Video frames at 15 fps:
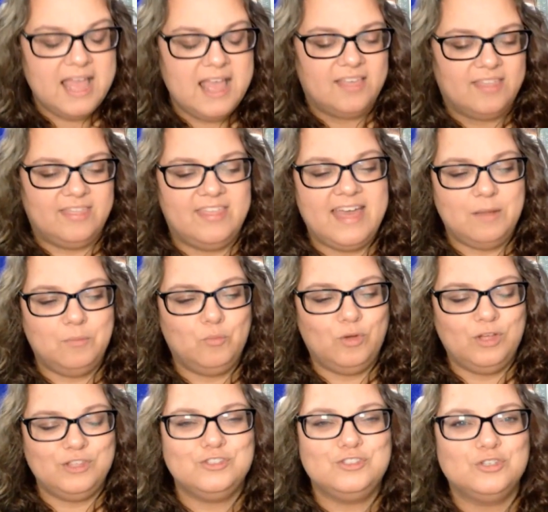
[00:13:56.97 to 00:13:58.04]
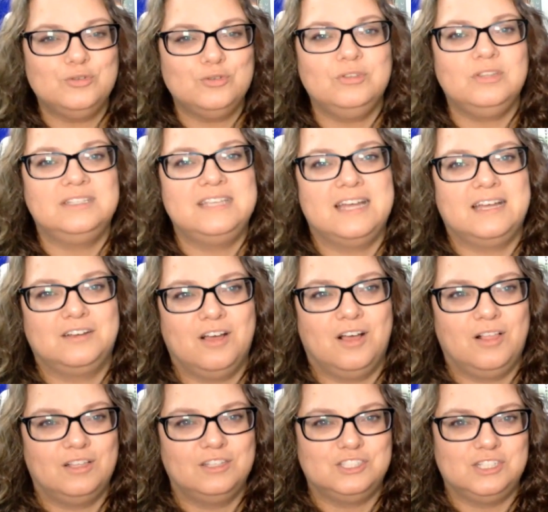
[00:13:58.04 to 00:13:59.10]
Then when you do the
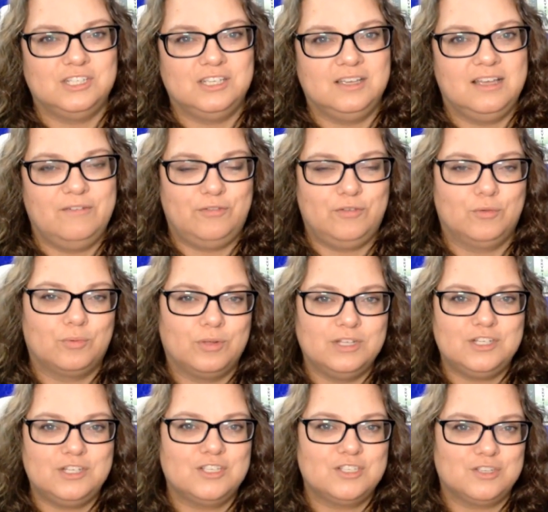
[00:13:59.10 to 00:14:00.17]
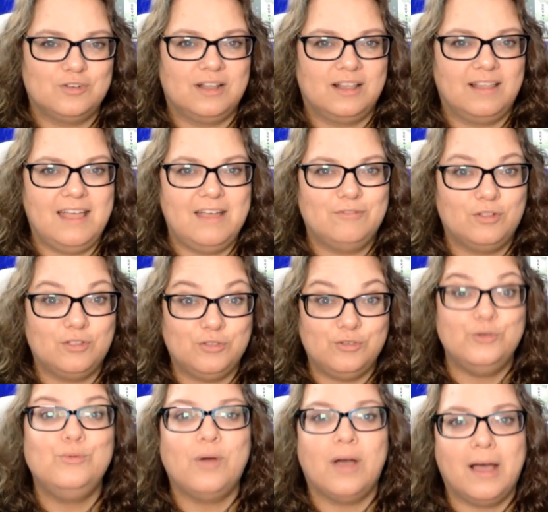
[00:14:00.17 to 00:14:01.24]
technology, if you reach a certain level,
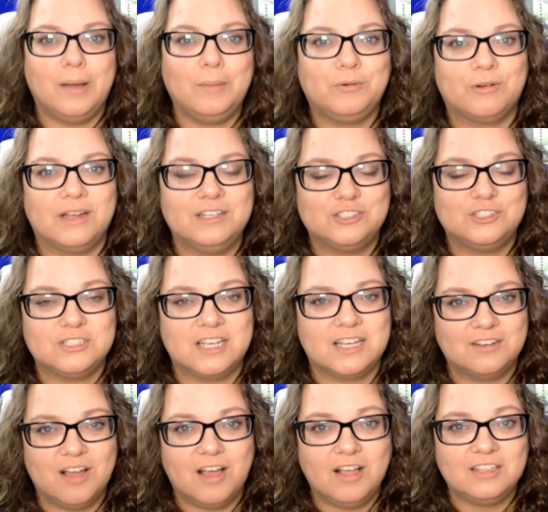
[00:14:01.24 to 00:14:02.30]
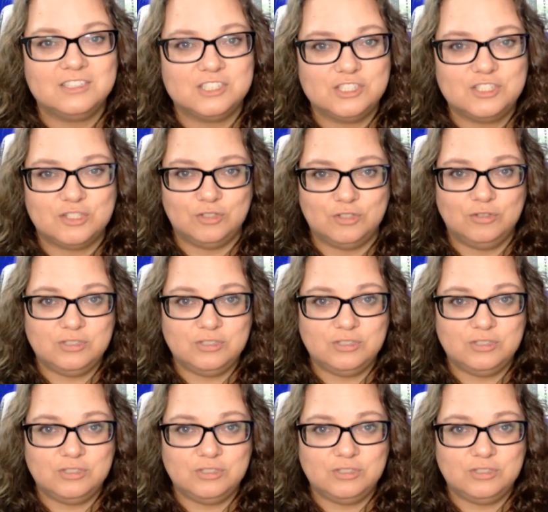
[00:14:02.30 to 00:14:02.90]
you upgrade your technology. So you